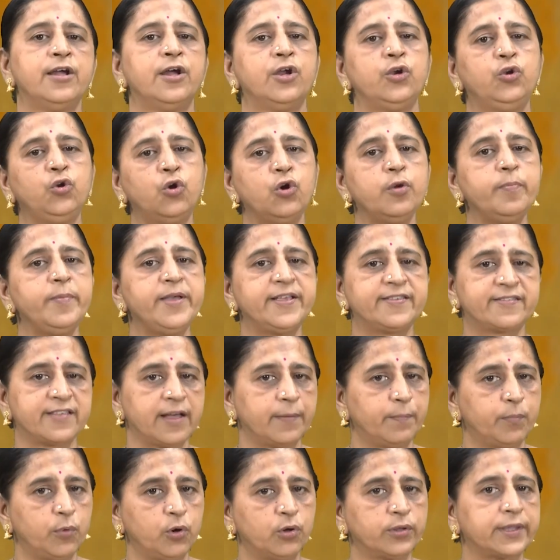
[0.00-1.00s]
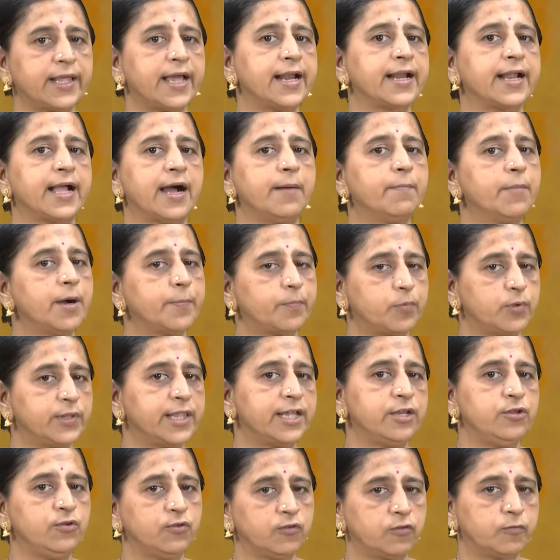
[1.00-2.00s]
Don't mix up both and come up with a
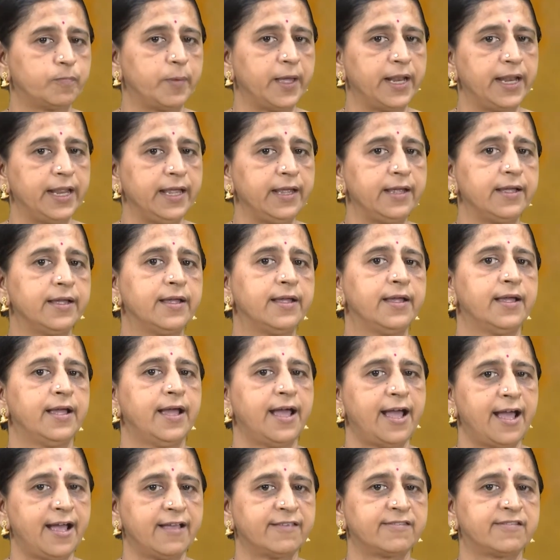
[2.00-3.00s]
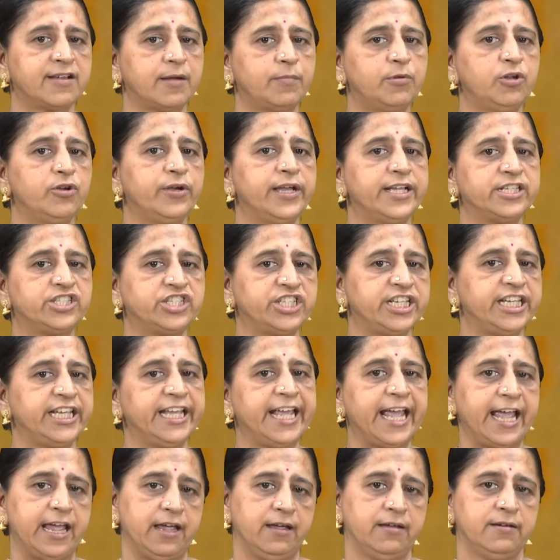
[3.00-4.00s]
new spelling as
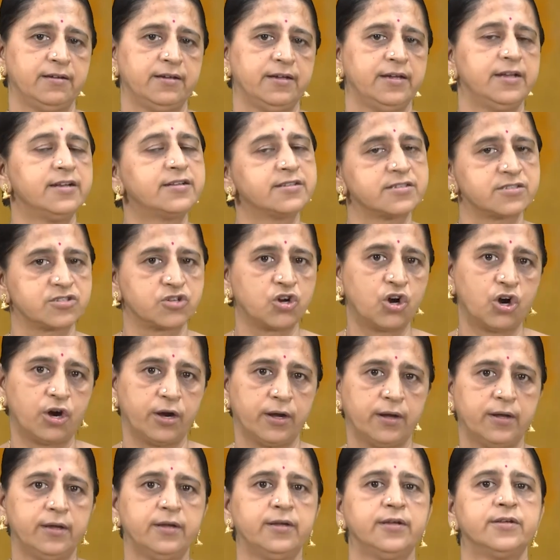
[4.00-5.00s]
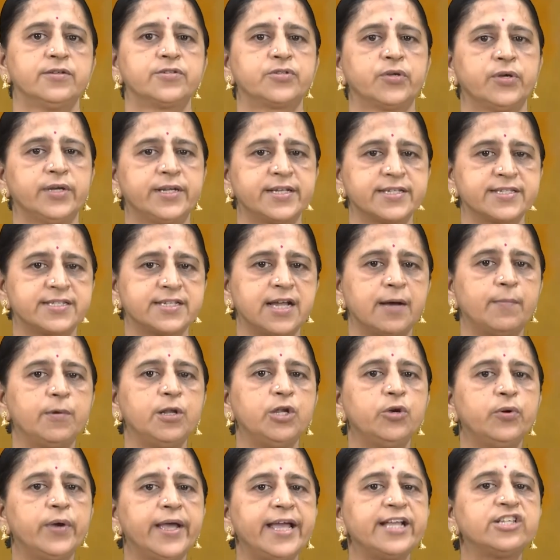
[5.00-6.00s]
W-H-E-A. It is wrong. So it is
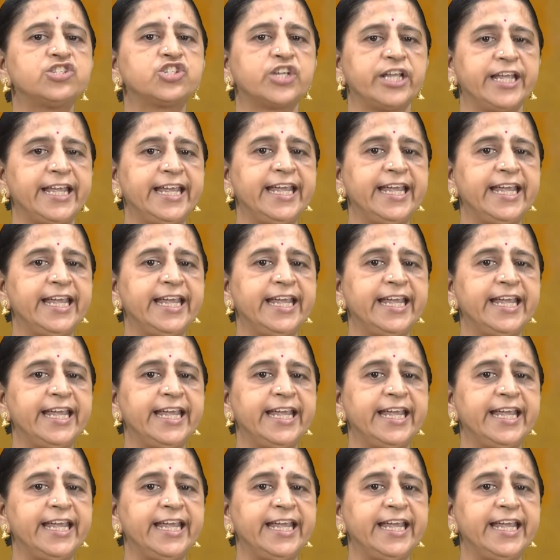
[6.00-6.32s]
W-H-E-T-H-E-R.